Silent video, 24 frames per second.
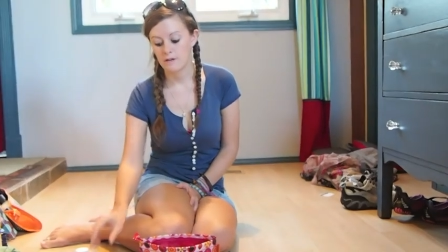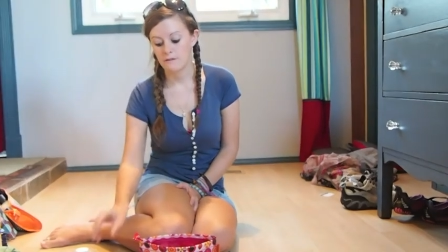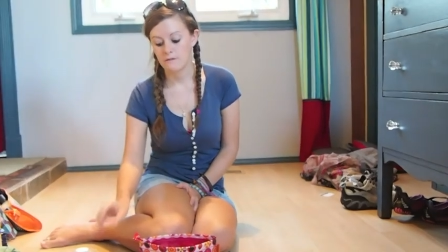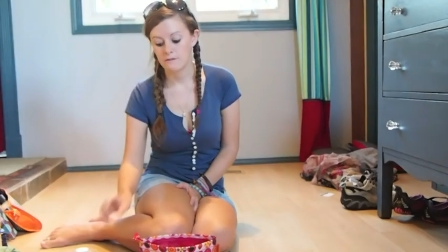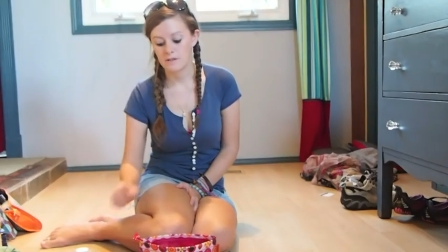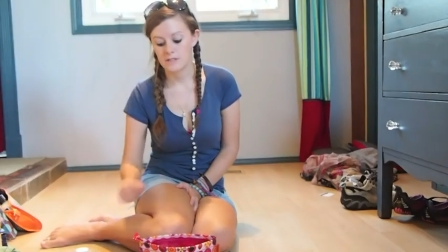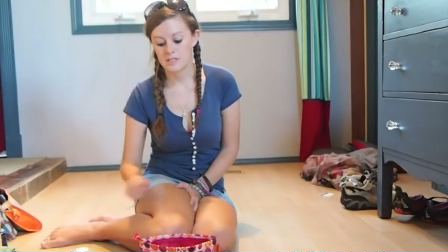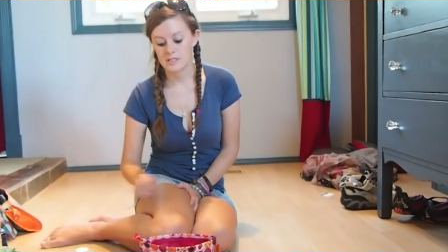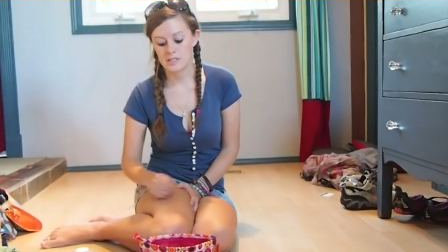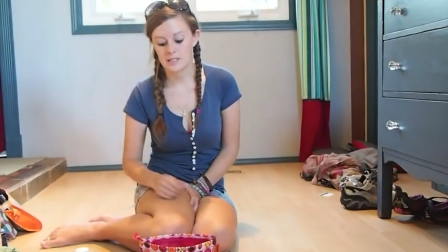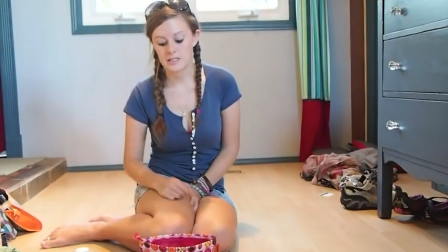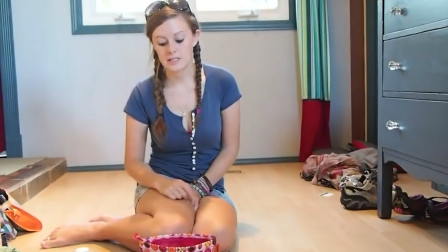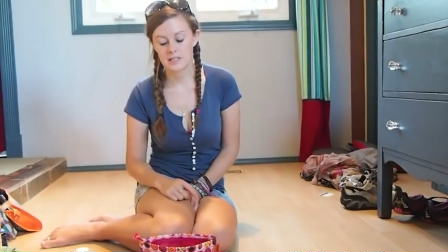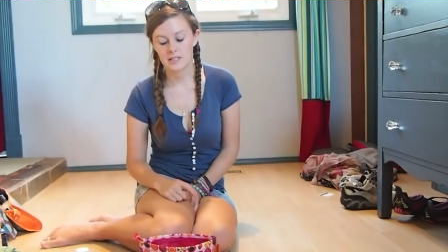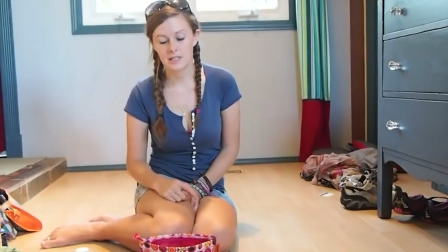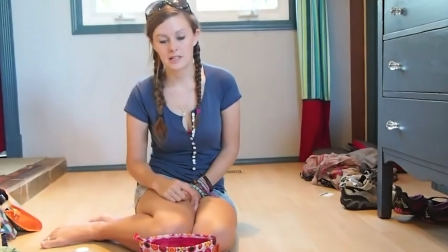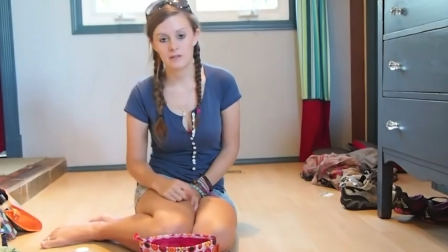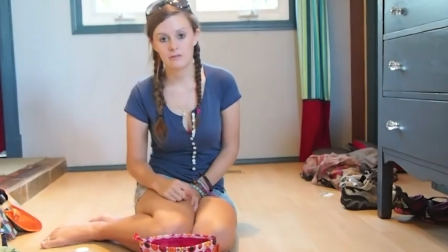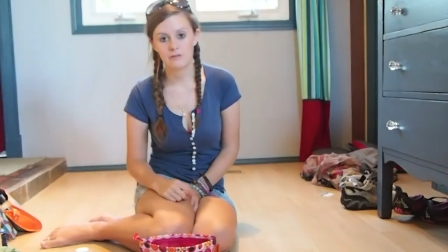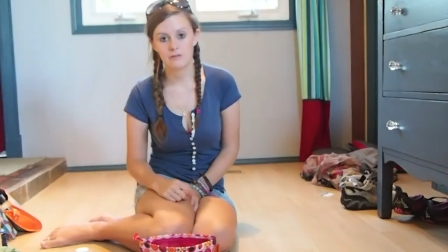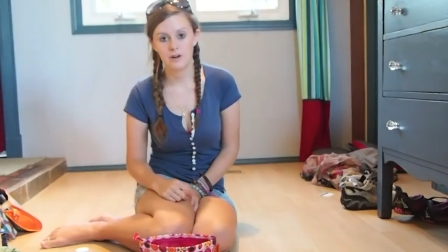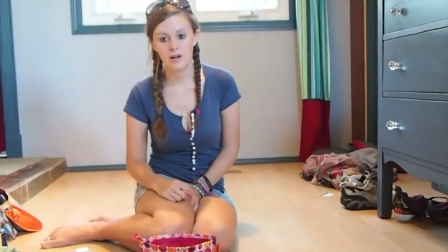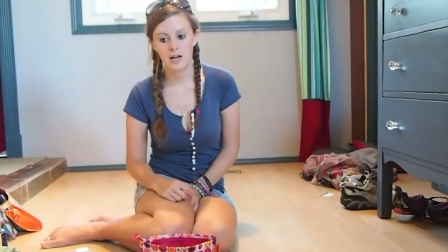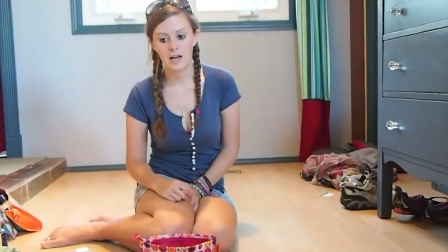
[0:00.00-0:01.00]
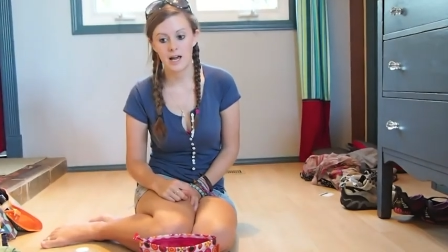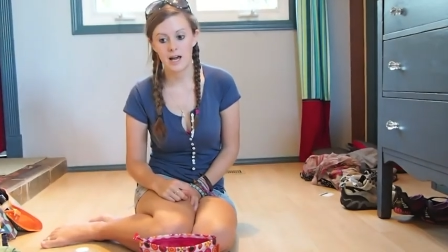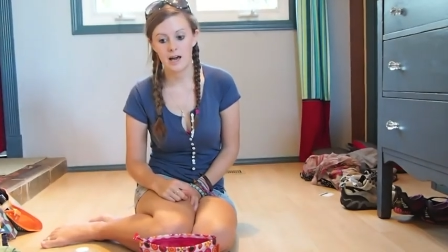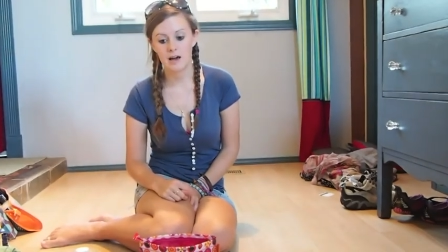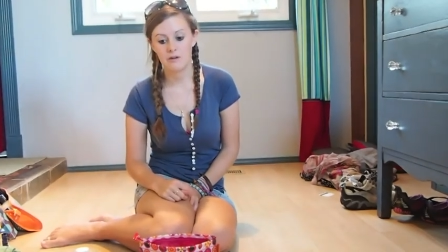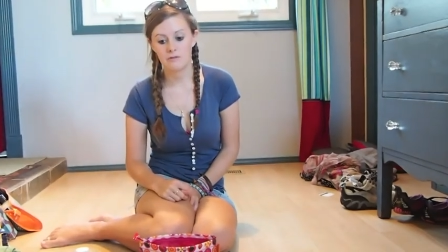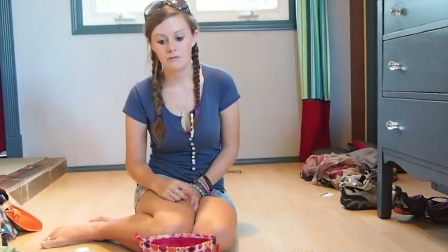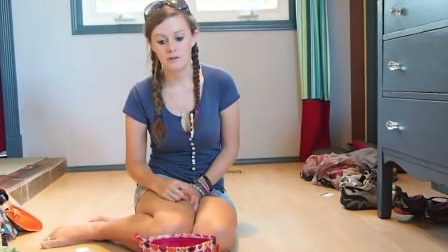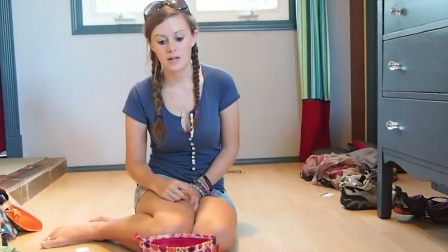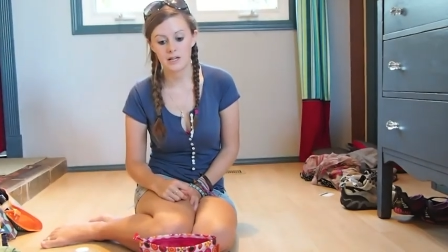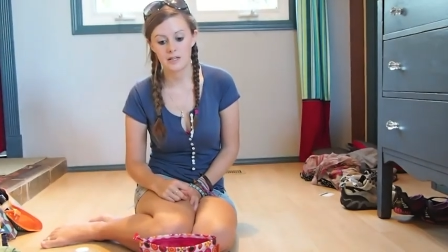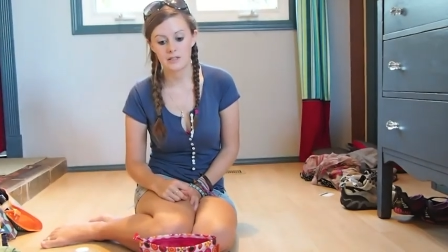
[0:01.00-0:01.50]
visit if I
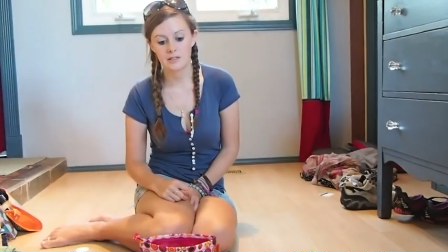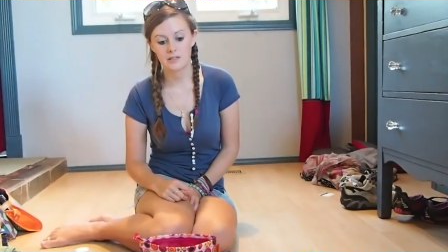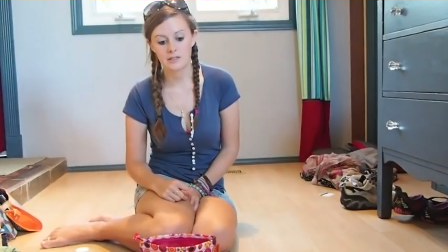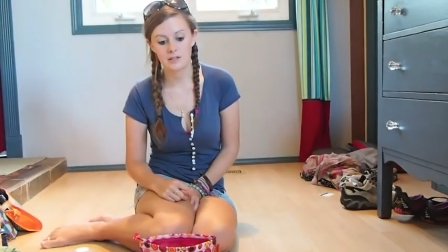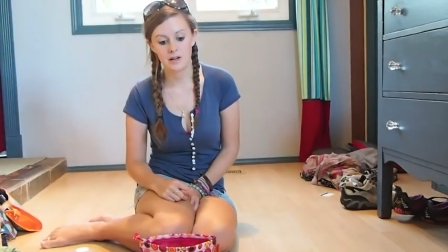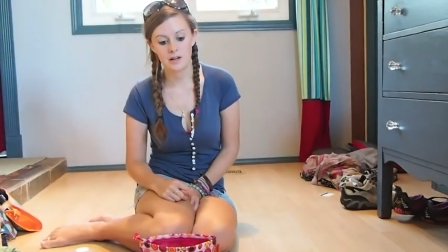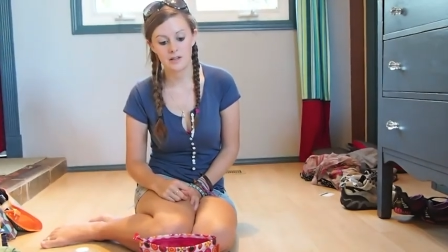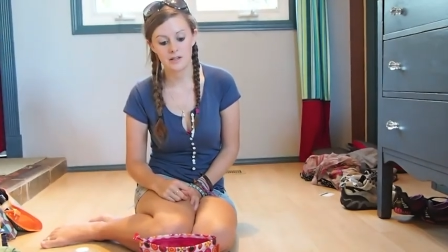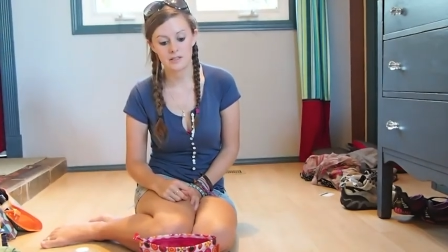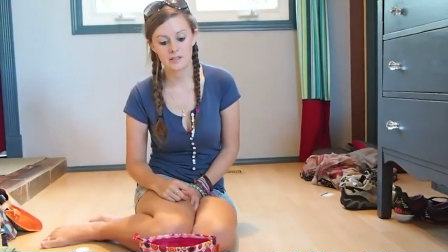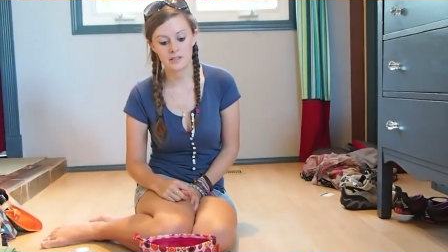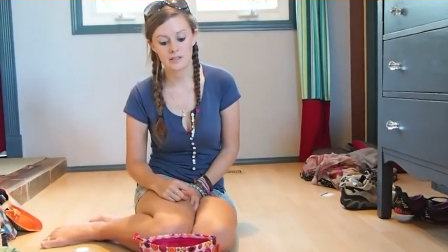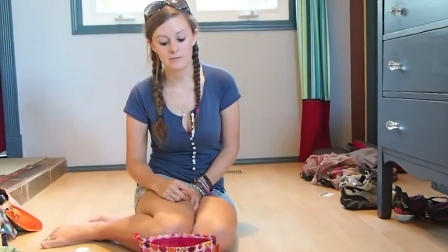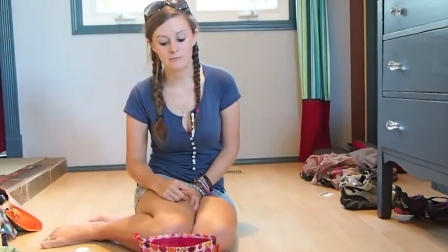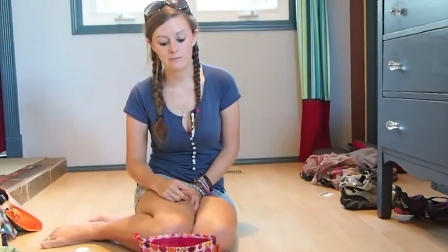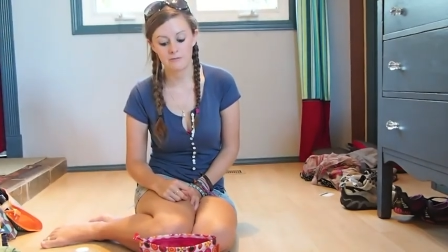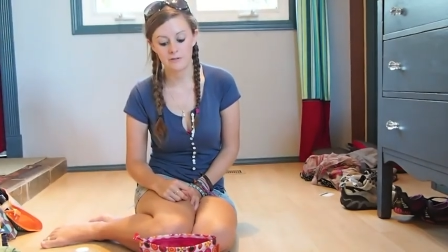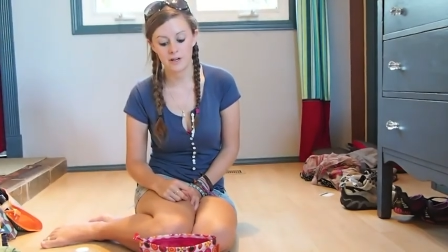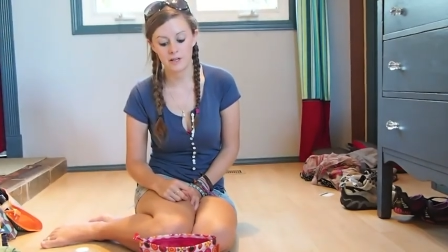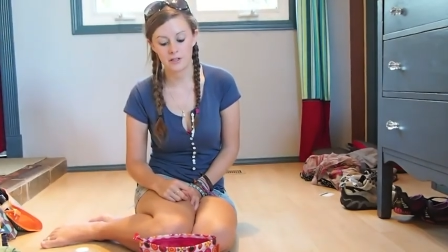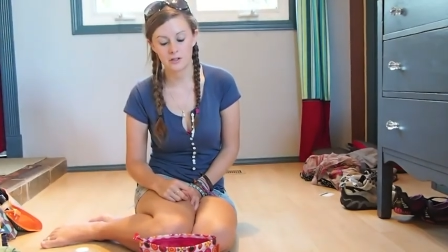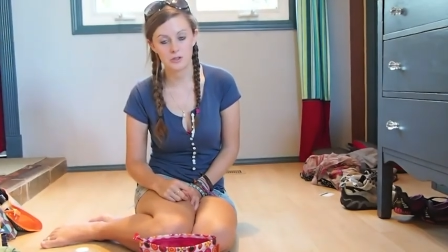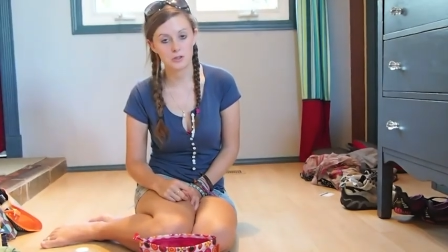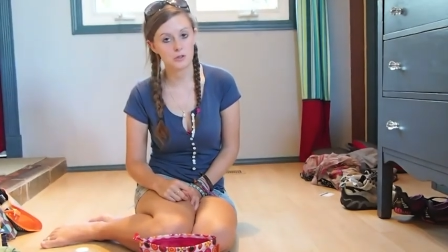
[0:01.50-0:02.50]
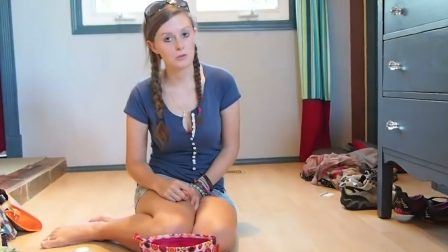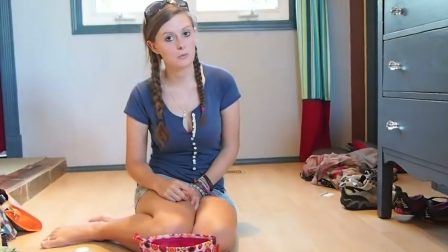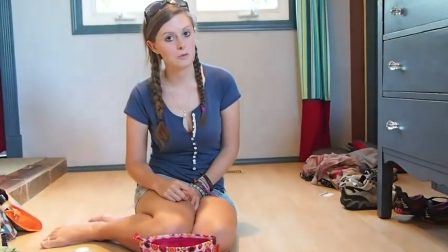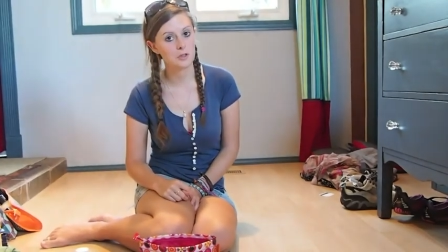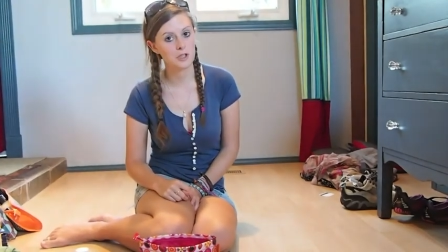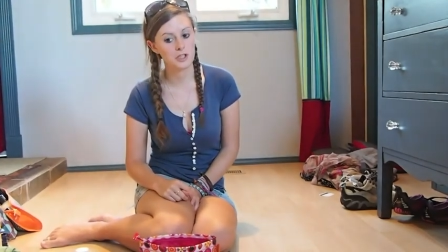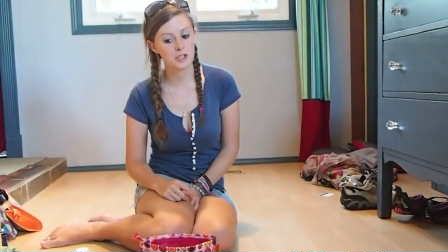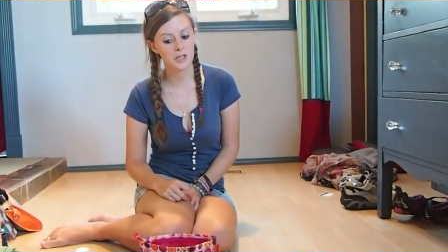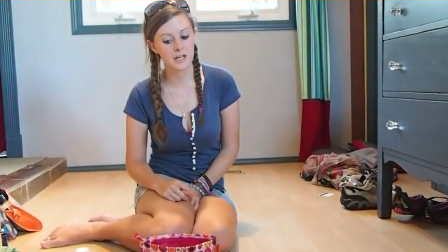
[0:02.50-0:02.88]
have a sinus infection, which